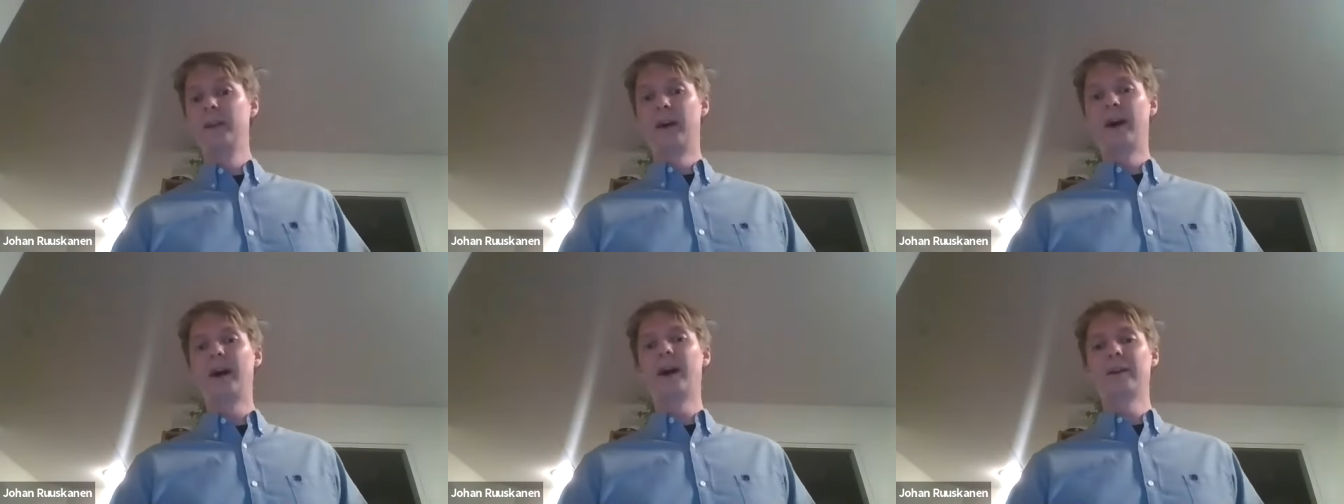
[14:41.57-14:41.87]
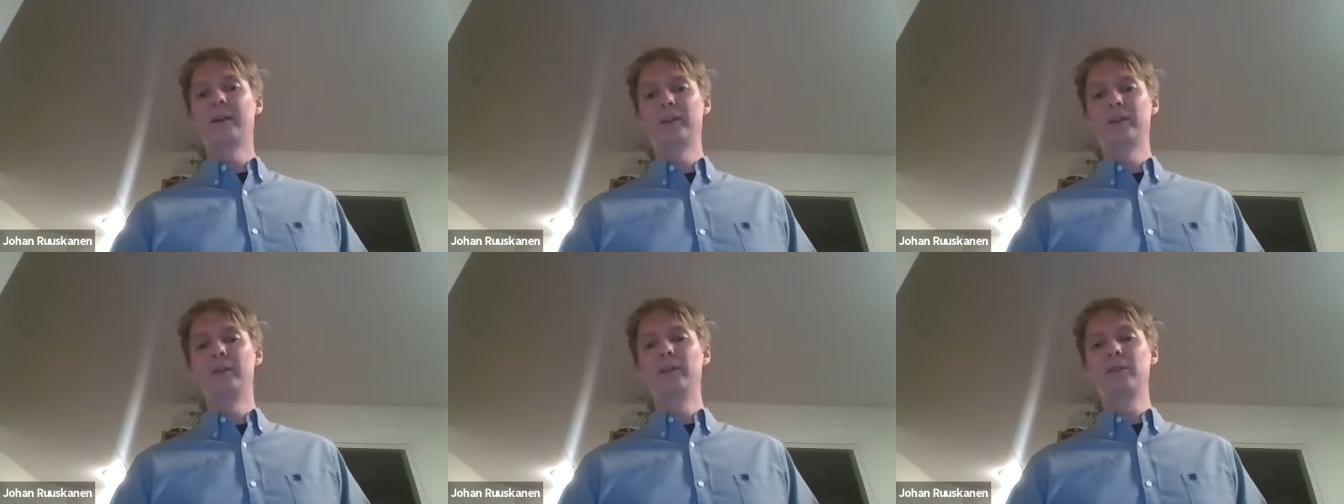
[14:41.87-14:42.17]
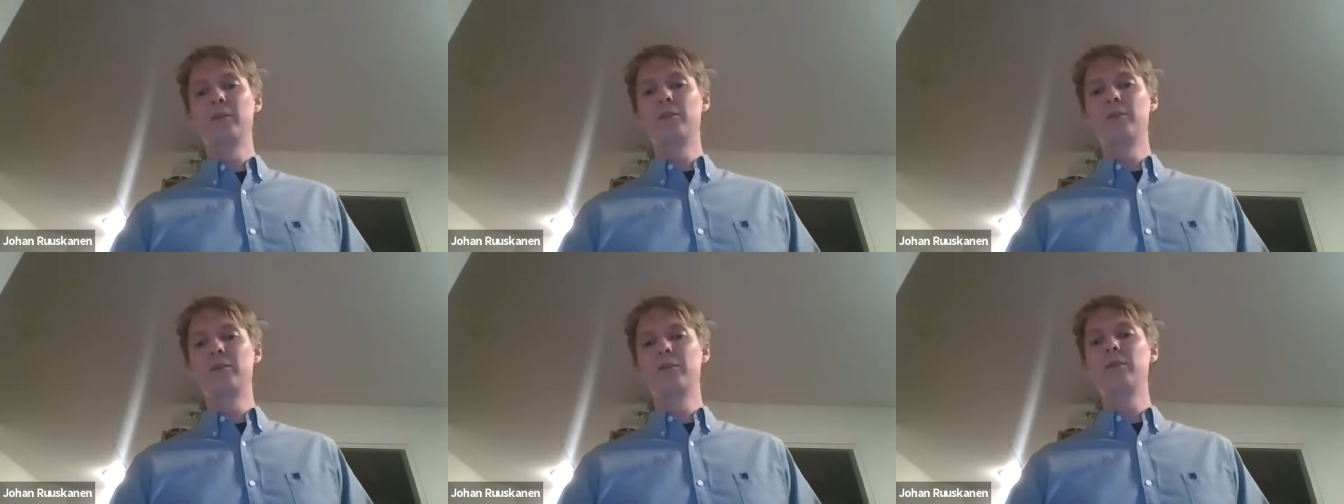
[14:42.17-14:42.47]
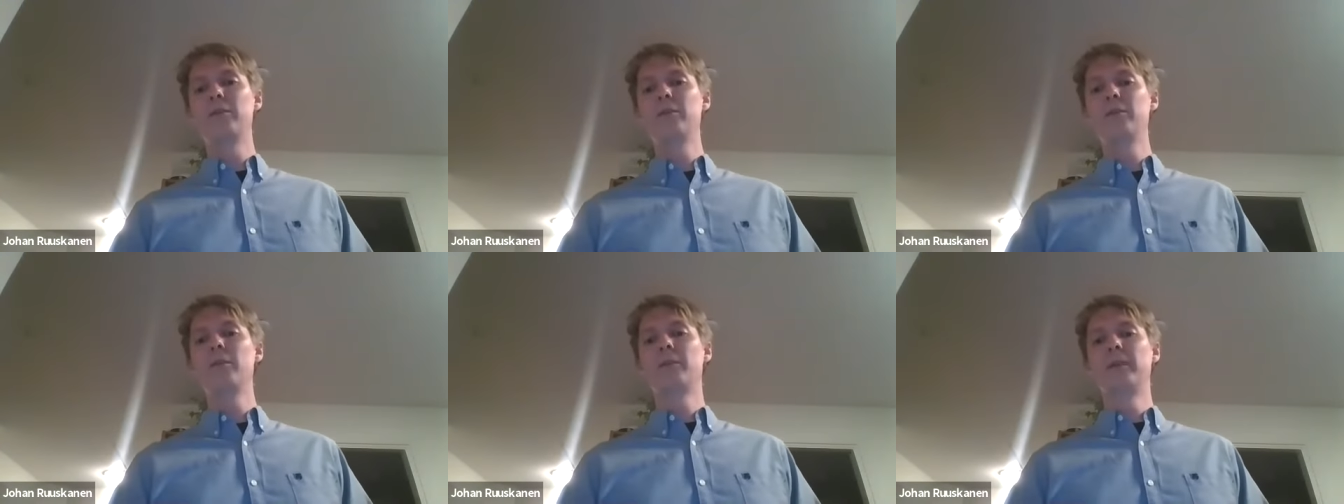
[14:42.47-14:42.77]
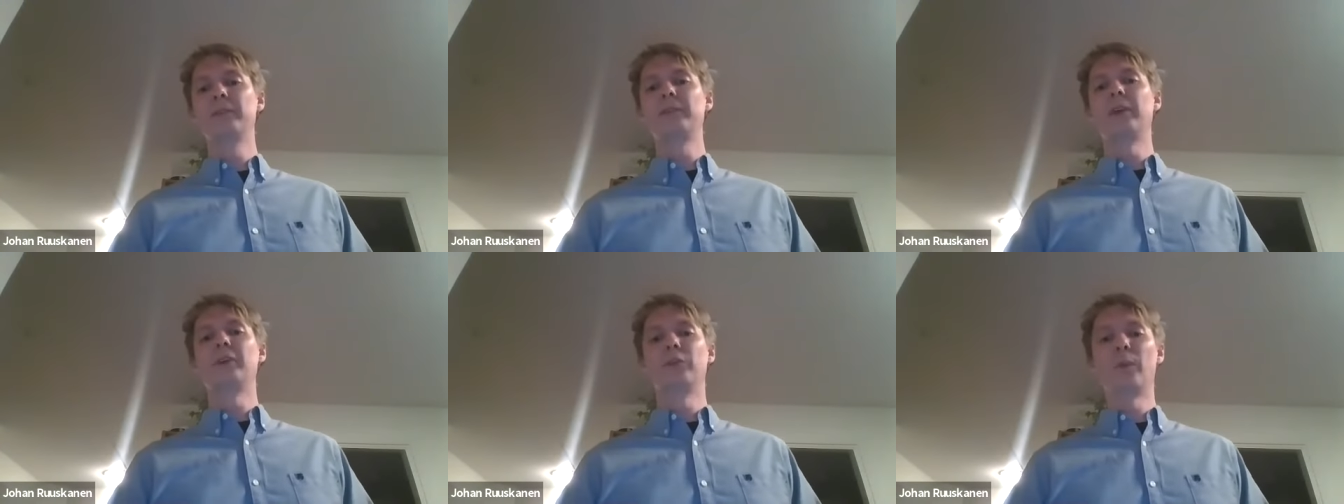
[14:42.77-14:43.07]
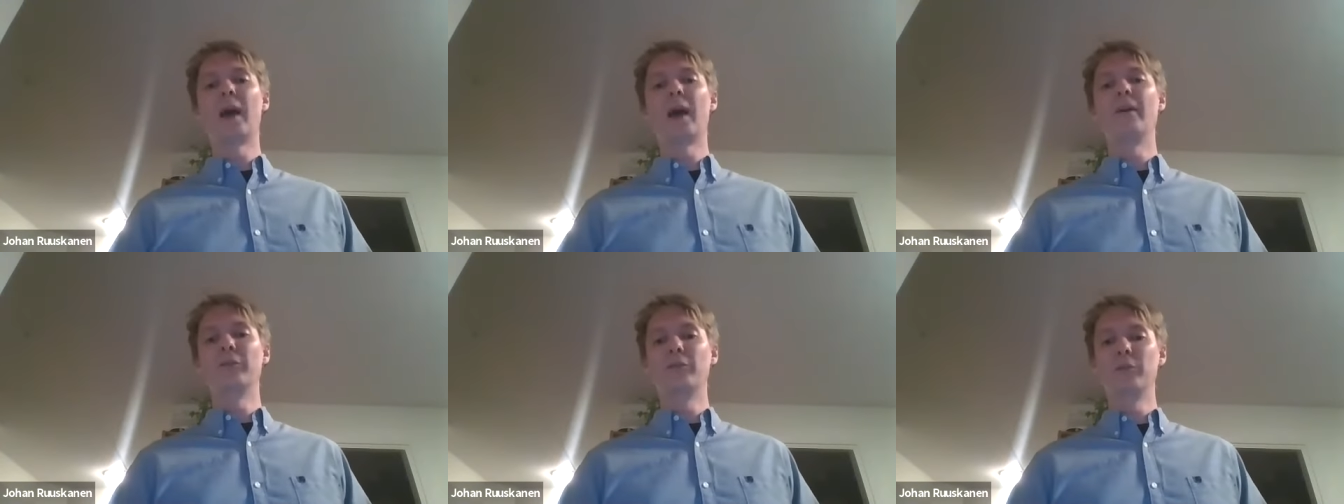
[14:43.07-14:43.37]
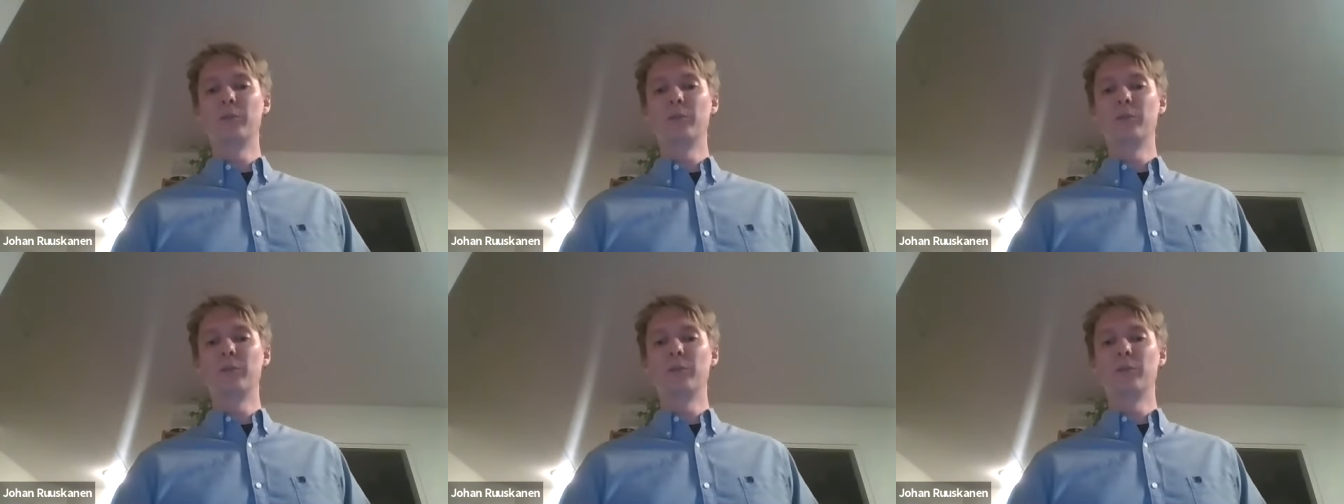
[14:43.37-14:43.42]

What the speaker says: the higher utilization we have.